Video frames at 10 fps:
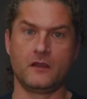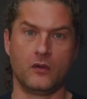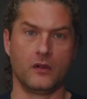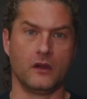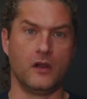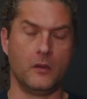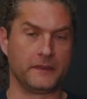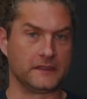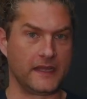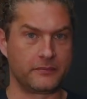or
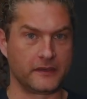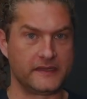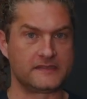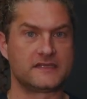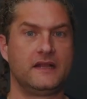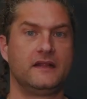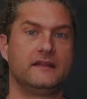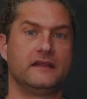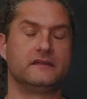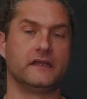open libraries
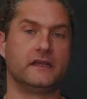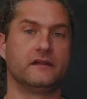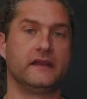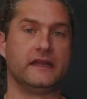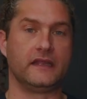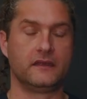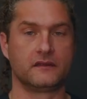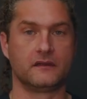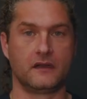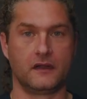that they're integrating
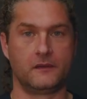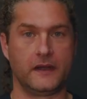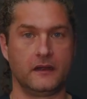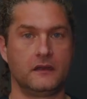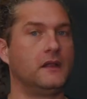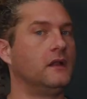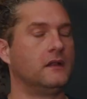into their hardware.